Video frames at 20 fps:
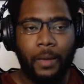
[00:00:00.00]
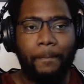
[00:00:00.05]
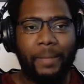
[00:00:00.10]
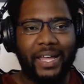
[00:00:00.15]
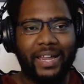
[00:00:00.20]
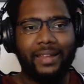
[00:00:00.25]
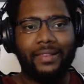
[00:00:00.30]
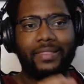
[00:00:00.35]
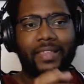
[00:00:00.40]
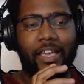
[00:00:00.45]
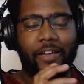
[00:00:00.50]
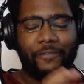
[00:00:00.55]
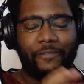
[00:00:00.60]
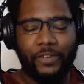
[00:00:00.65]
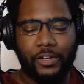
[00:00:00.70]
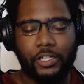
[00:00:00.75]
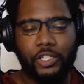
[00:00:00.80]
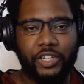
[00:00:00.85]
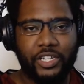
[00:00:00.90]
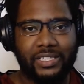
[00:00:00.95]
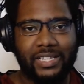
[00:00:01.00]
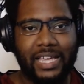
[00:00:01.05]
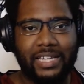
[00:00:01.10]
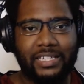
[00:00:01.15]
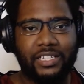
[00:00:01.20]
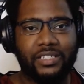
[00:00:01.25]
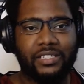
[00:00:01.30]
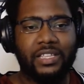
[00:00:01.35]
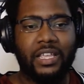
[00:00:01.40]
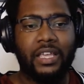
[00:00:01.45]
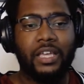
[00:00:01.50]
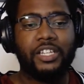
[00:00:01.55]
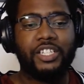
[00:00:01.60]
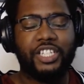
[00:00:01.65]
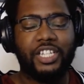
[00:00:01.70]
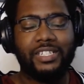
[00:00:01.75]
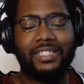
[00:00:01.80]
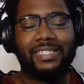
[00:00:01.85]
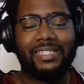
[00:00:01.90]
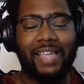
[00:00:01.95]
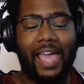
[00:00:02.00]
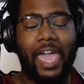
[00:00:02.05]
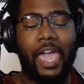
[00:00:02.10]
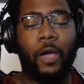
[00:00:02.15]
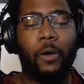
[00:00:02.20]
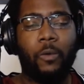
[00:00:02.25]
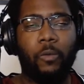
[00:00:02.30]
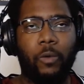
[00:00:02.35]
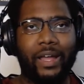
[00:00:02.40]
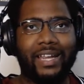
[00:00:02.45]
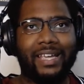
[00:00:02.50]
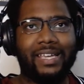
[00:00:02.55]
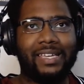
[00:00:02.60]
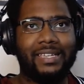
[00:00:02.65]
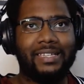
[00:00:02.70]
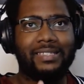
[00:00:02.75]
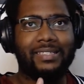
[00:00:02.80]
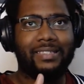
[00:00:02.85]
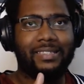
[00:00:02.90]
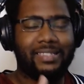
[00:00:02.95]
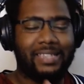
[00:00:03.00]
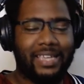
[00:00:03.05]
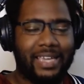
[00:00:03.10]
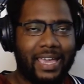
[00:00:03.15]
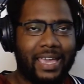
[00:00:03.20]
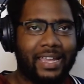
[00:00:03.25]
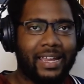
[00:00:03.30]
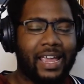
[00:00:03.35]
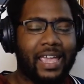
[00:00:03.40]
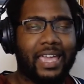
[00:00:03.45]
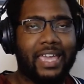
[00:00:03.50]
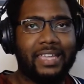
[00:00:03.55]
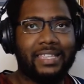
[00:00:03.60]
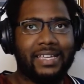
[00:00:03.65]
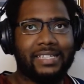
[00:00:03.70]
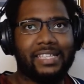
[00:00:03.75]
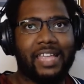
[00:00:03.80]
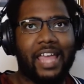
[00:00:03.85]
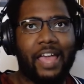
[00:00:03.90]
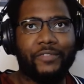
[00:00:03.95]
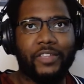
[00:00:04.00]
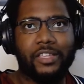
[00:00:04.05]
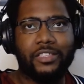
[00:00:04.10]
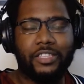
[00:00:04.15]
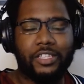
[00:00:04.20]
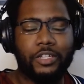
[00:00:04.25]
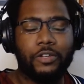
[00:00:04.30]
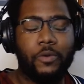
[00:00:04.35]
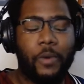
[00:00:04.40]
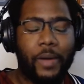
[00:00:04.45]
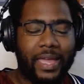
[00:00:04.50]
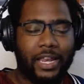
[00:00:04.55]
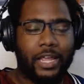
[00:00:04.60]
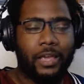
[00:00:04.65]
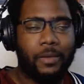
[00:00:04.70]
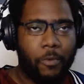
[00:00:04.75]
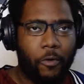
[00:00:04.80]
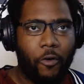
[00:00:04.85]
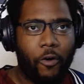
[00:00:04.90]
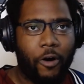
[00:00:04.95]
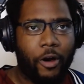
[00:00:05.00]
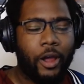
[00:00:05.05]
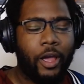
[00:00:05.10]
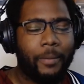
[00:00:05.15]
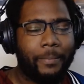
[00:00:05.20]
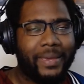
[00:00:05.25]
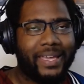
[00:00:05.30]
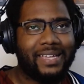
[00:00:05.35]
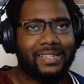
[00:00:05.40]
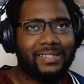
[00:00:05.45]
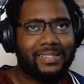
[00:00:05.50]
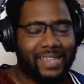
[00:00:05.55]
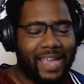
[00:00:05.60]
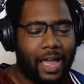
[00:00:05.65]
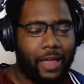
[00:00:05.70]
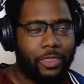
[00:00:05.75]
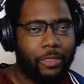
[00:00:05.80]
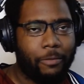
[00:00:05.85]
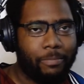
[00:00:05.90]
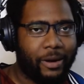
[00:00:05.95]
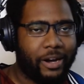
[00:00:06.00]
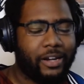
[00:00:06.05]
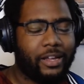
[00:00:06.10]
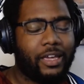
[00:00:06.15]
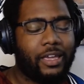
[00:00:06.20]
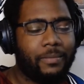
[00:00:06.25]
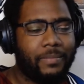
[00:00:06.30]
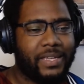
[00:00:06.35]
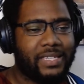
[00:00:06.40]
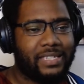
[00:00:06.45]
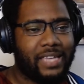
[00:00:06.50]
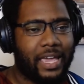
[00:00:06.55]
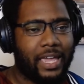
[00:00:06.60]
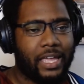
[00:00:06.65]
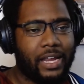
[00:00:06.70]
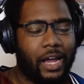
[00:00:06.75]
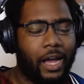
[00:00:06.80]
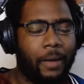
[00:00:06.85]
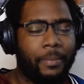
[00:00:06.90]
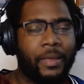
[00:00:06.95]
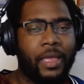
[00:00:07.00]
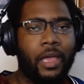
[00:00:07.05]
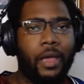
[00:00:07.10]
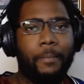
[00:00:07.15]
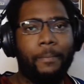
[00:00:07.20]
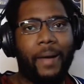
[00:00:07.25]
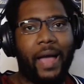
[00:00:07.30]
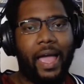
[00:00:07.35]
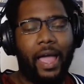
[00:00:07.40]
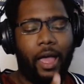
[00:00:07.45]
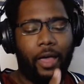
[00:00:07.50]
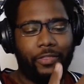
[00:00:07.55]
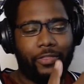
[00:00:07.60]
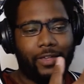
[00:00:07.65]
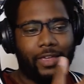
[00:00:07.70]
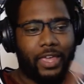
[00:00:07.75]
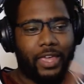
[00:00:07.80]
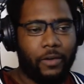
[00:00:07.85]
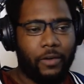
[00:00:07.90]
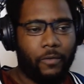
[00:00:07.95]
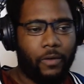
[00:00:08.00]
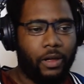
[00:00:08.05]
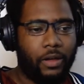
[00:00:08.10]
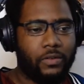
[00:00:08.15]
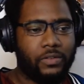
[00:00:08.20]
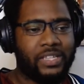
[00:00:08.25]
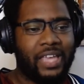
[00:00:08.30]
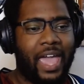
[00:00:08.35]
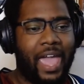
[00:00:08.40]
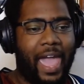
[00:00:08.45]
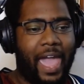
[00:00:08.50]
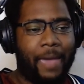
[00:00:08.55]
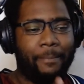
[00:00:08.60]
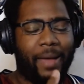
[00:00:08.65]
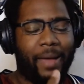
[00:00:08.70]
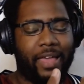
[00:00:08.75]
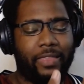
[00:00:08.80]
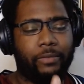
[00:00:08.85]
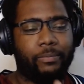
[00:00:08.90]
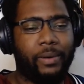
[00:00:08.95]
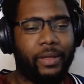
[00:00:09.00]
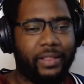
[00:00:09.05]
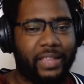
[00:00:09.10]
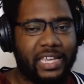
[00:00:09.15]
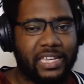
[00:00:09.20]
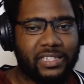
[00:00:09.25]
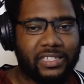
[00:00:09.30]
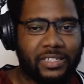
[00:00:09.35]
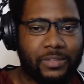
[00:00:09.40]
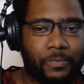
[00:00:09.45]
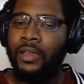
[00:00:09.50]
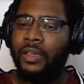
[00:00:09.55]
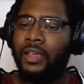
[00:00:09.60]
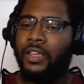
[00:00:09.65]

But in the official translations, she's saying what he did, he doesn't have to do anymore because now the burden can be taken up by other heroes and by the police.